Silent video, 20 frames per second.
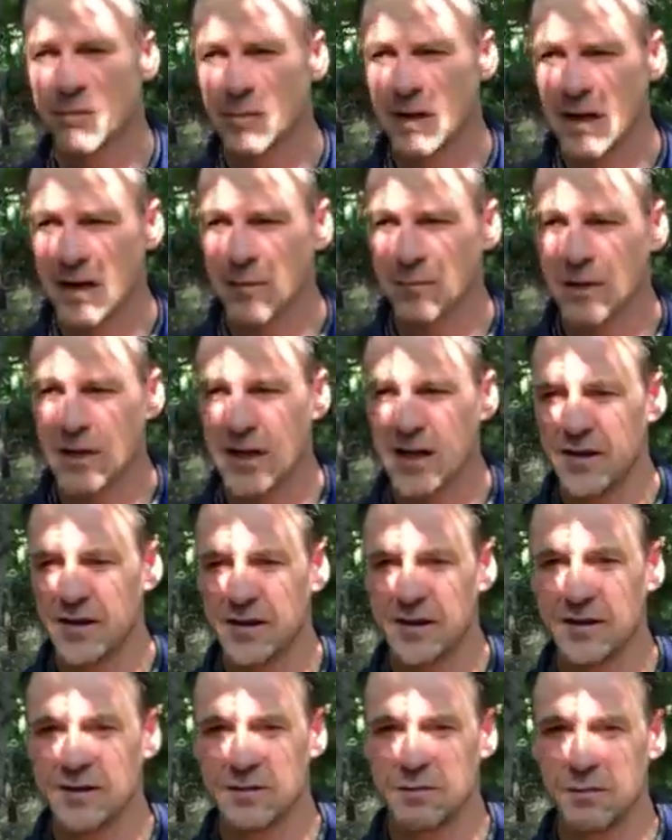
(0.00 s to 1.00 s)
blah blah
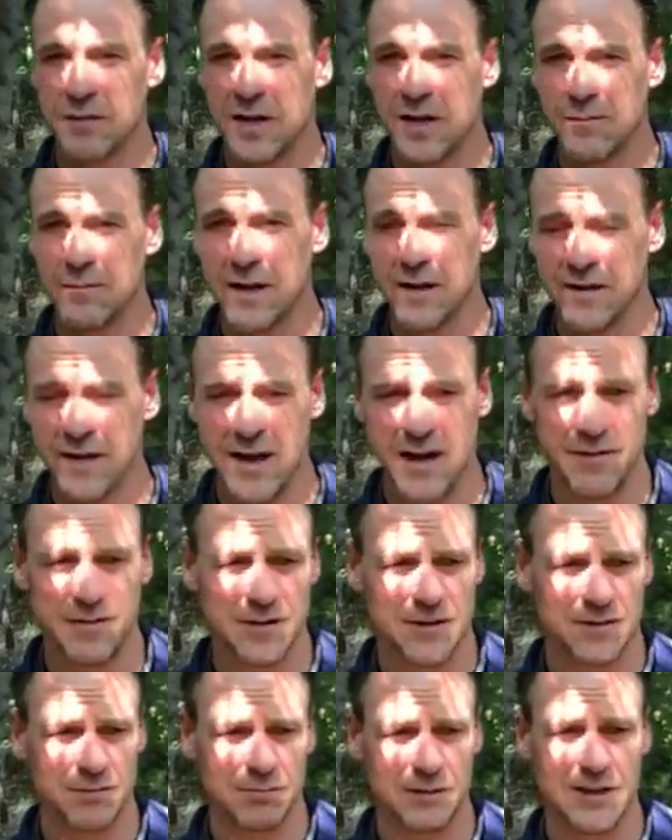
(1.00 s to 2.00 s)
this and blah blah that. And
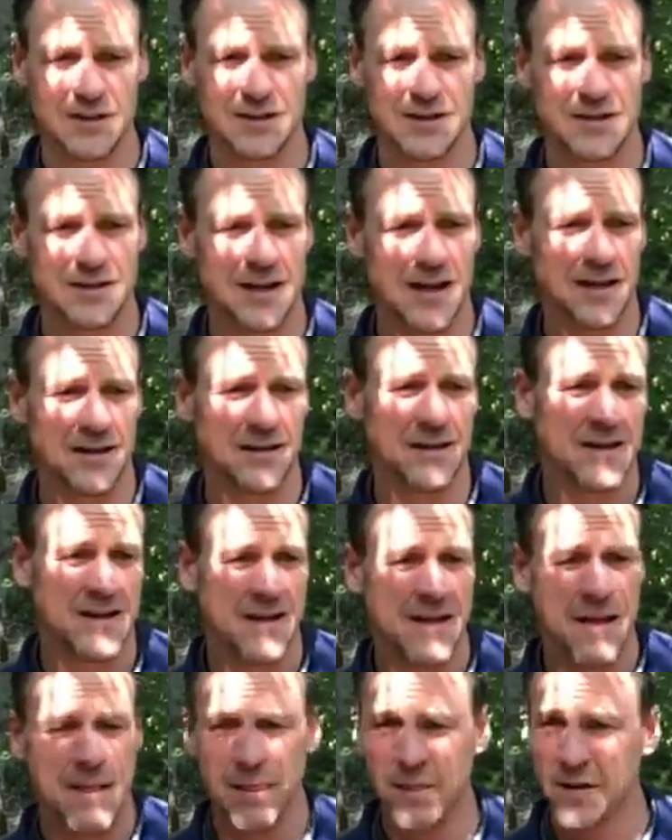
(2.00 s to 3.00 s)
Russell Brunson's like,
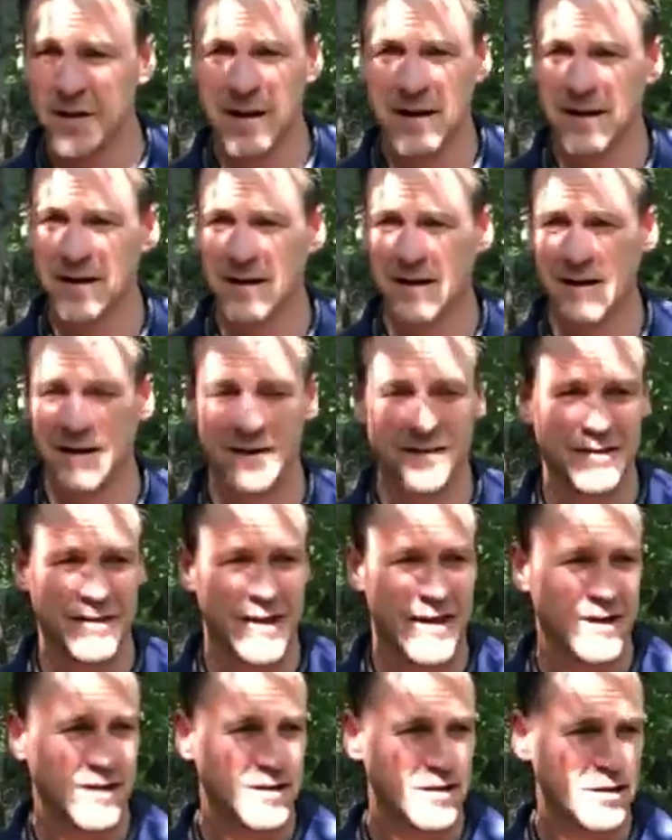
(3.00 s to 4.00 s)
they're not
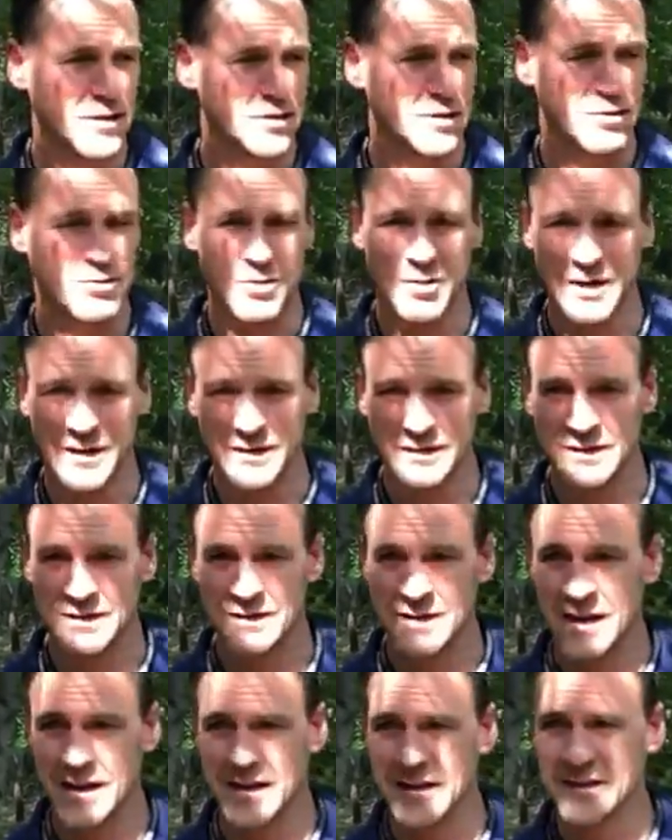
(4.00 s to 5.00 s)
gonna destroy us.
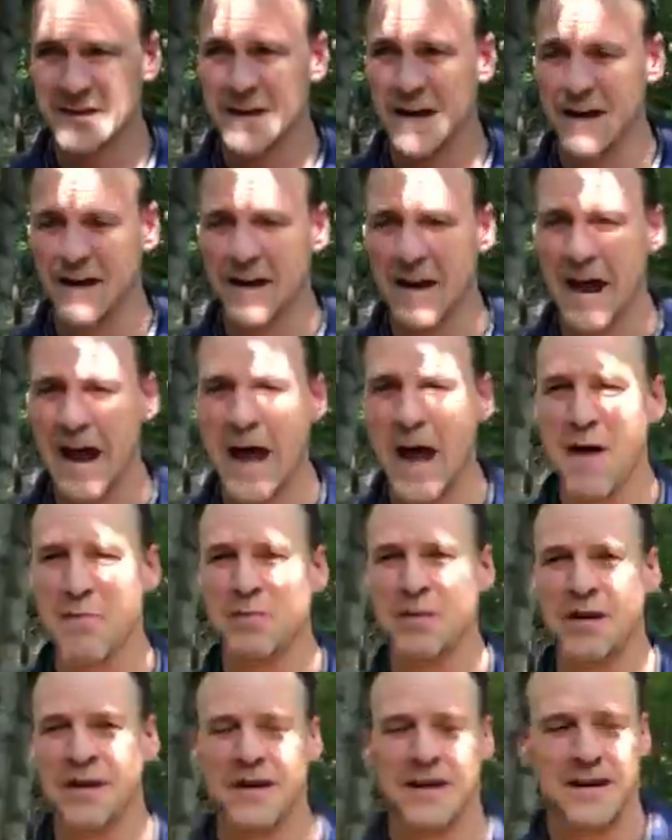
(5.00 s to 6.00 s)
It's like, it's not gonna
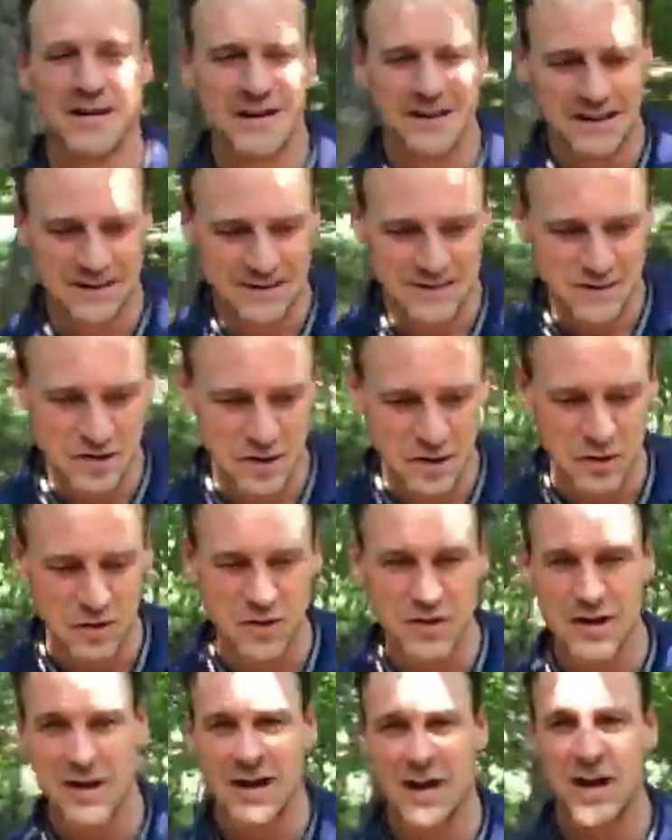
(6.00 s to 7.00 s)
happen. And
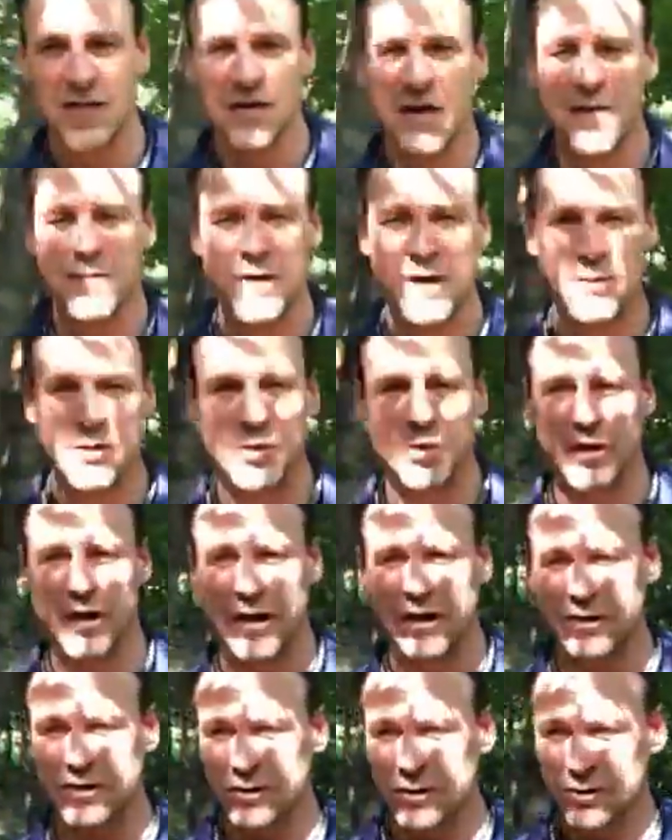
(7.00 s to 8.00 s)
so I thought maybe what
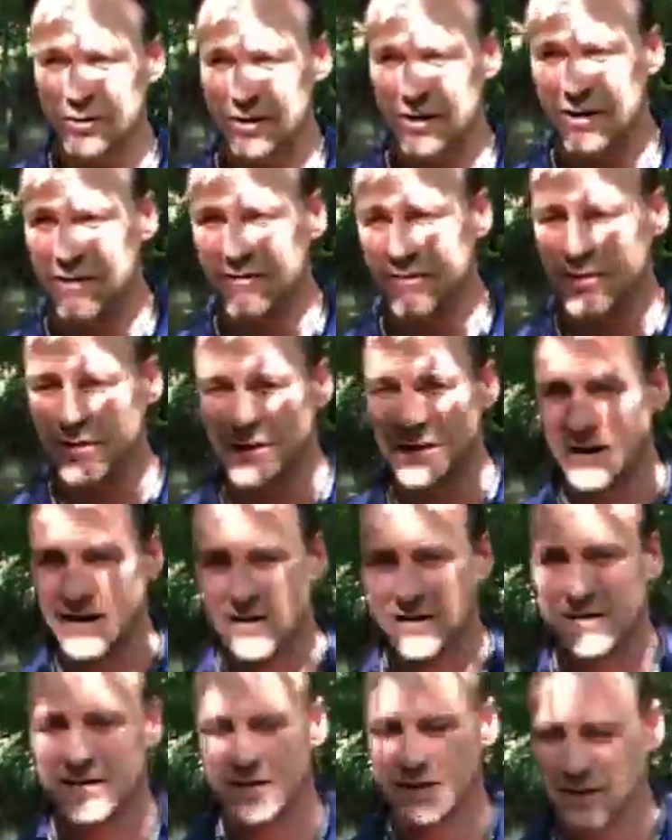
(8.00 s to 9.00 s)
I'd do is I'll give you
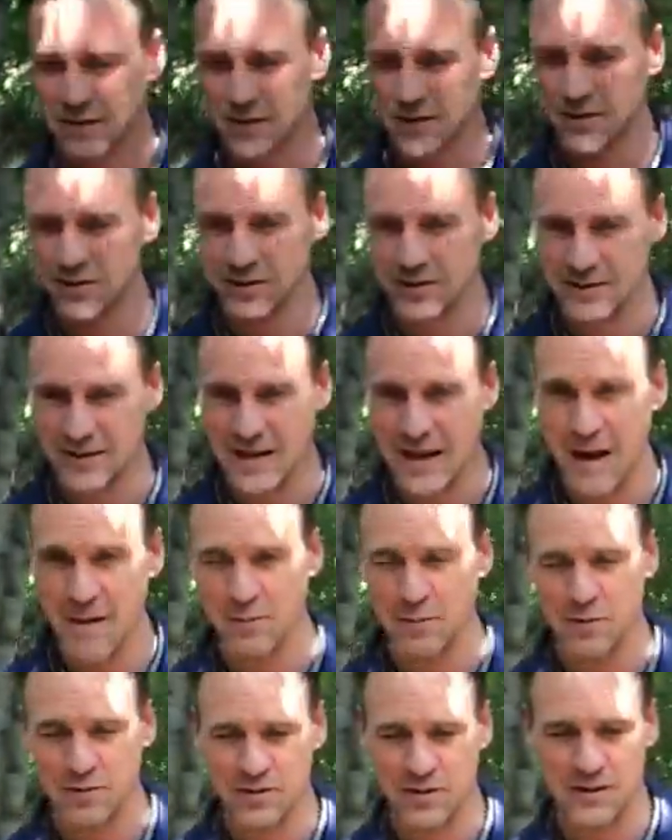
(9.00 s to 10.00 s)
a little
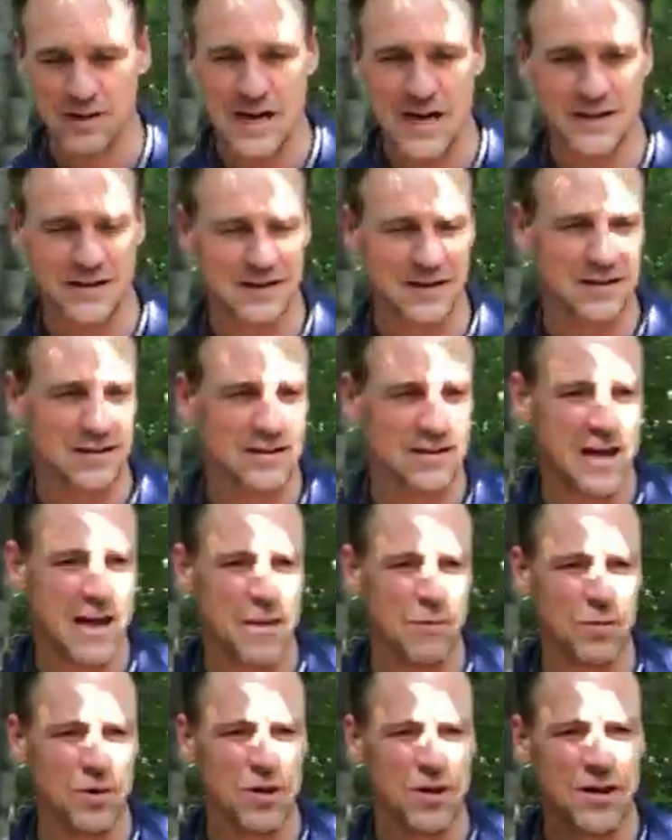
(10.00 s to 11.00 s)
example or a classic
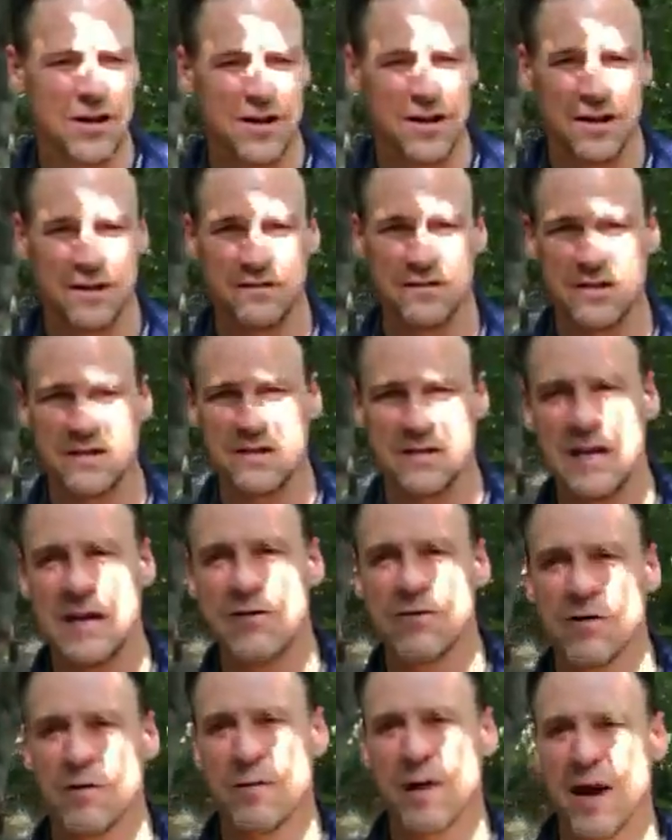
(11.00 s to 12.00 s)
example of the
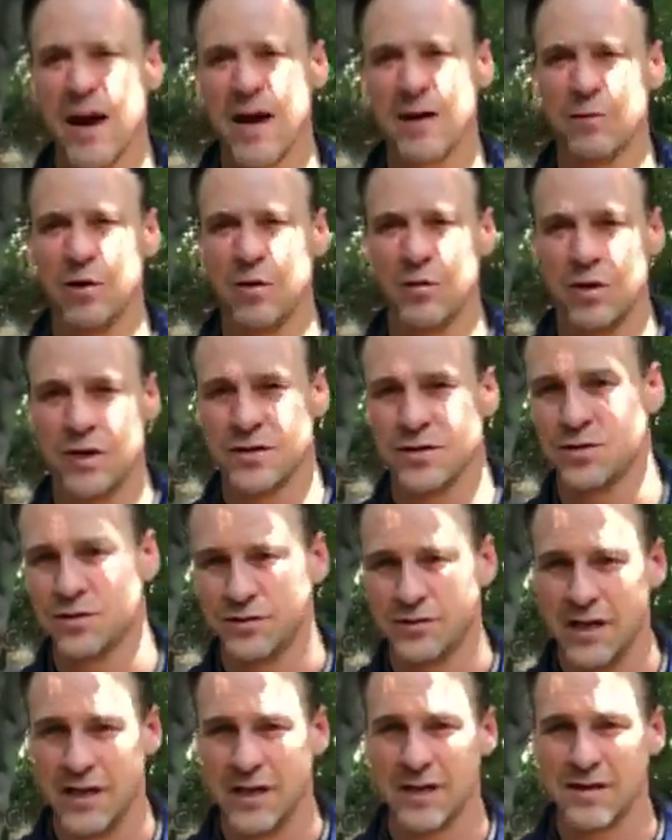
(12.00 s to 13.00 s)
secret behind what
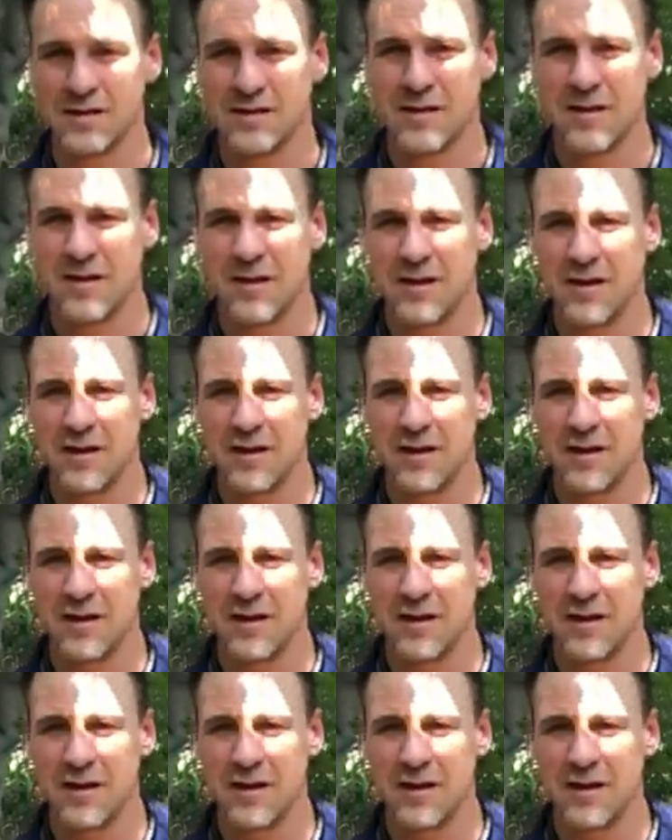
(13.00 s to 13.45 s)
Russell does